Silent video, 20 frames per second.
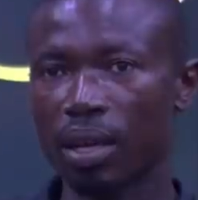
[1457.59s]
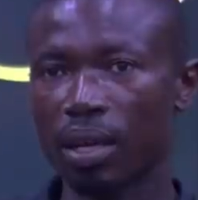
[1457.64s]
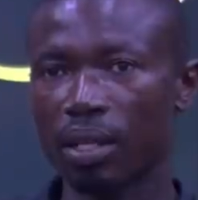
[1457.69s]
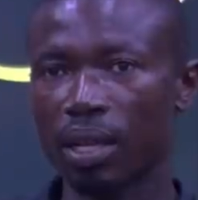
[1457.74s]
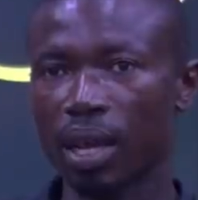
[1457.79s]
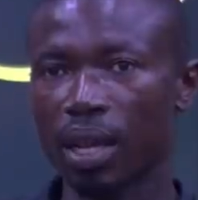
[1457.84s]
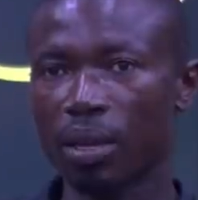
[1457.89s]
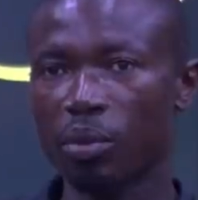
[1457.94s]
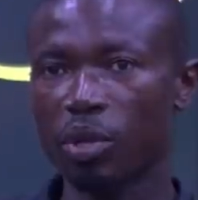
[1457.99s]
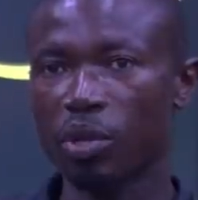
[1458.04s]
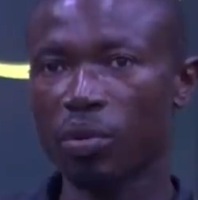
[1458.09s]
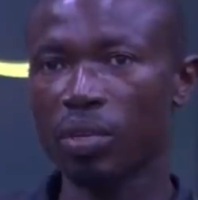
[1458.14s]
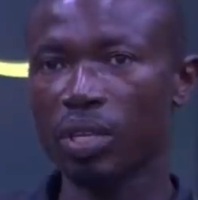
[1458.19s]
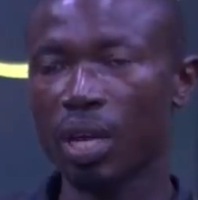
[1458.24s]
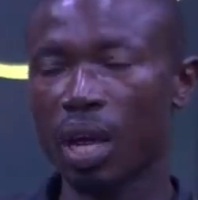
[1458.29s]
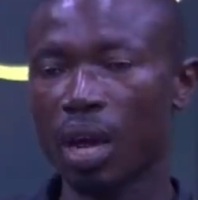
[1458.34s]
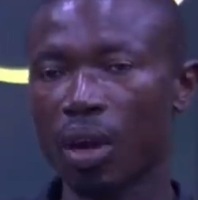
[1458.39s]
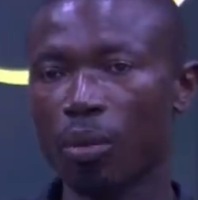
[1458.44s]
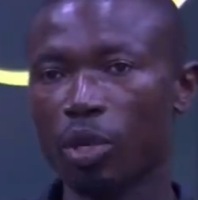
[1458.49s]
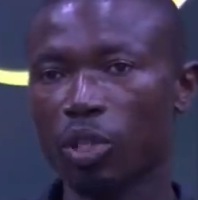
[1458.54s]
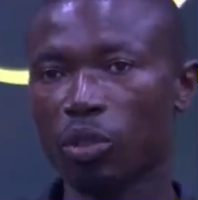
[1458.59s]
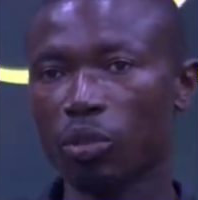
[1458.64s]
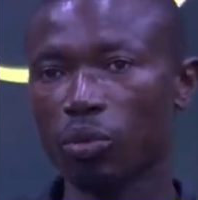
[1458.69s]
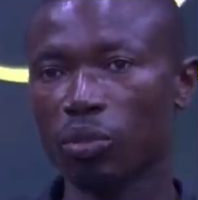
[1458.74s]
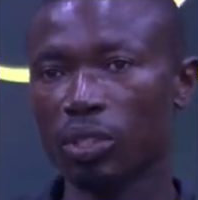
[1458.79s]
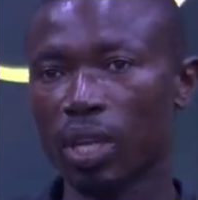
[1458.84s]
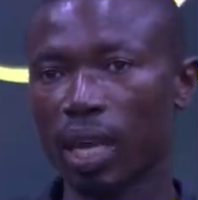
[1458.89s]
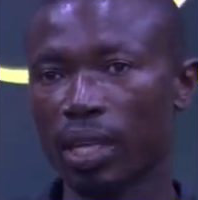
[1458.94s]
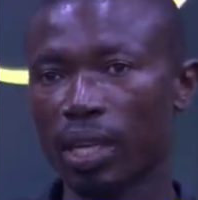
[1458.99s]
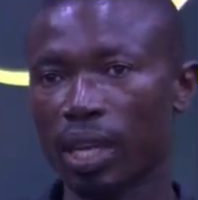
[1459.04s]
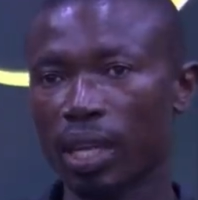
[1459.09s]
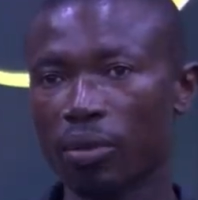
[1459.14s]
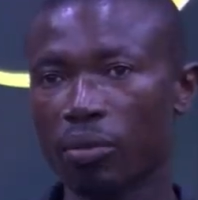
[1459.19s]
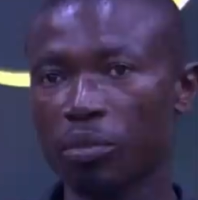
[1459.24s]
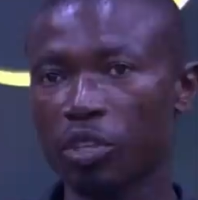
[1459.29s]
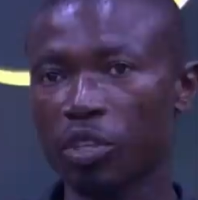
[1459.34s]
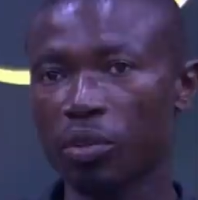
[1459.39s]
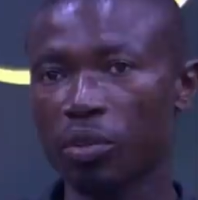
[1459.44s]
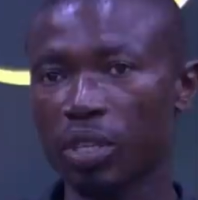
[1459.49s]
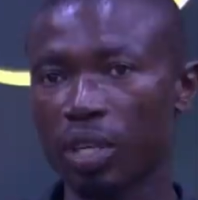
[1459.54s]
dan me no nyina o beto sa dan
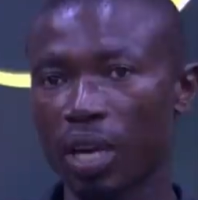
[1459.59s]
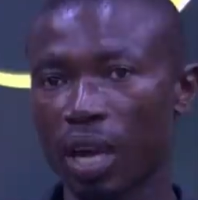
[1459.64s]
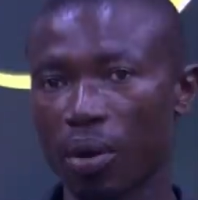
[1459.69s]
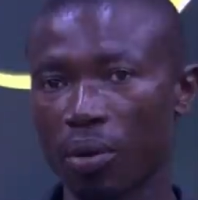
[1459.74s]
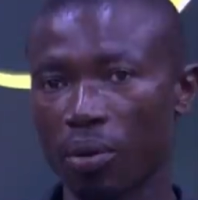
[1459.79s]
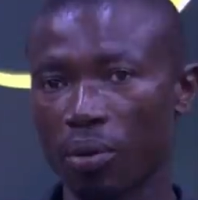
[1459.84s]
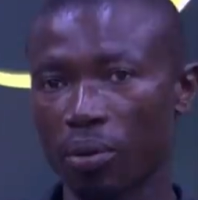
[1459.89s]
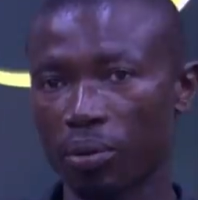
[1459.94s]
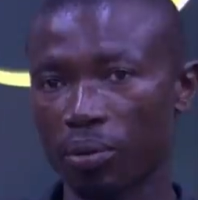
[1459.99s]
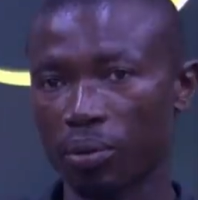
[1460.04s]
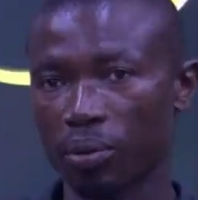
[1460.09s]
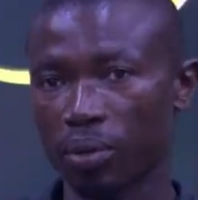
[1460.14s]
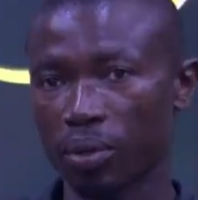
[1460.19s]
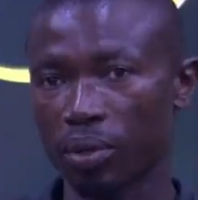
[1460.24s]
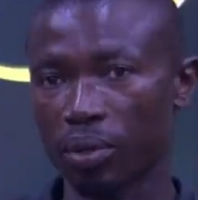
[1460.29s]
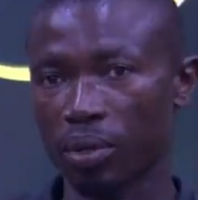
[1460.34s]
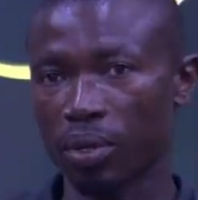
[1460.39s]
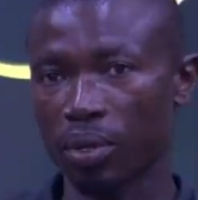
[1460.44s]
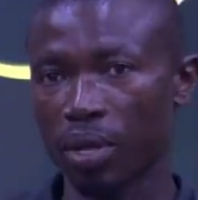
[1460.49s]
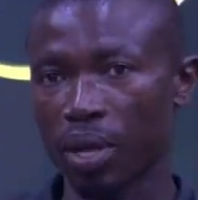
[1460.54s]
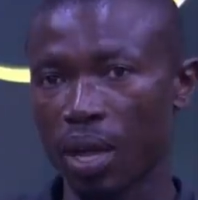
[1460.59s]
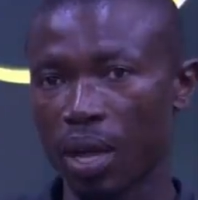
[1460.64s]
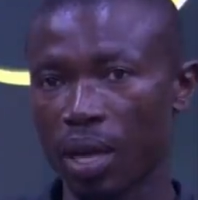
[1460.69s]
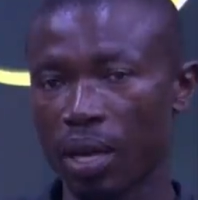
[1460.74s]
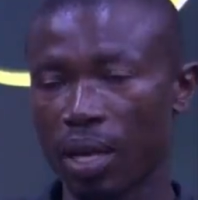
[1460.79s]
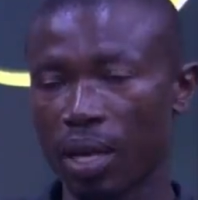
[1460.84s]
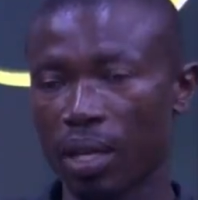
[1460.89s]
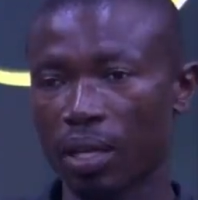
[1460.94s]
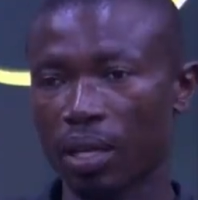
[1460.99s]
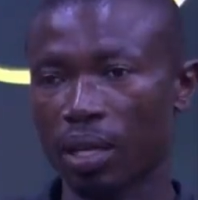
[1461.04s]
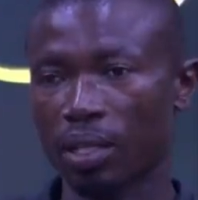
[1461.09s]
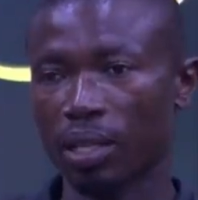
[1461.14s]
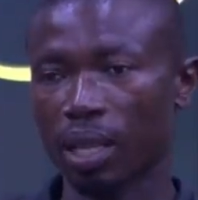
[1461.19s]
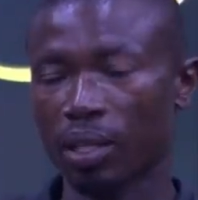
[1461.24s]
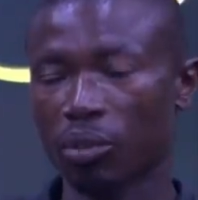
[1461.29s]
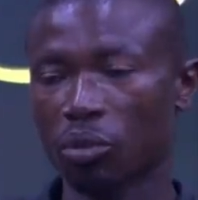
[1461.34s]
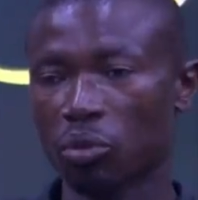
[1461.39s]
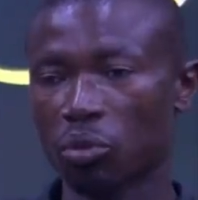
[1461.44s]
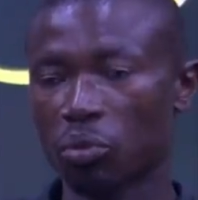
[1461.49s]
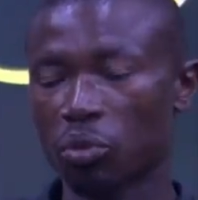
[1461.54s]
me no nyina ho eno esa
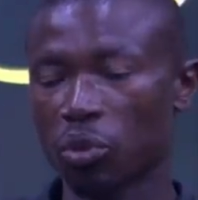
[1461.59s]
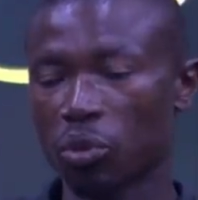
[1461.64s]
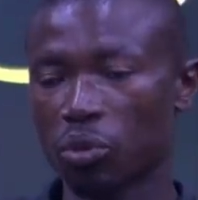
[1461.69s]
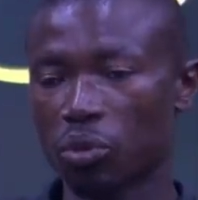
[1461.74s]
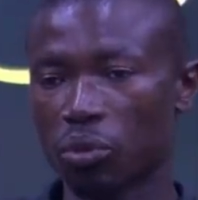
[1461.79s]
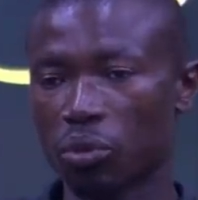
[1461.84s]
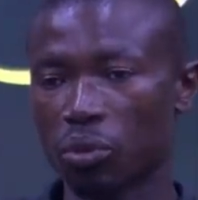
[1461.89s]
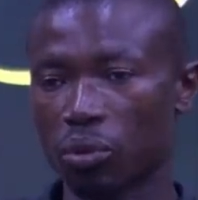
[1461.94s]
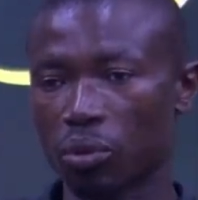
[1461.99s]
to su bi onso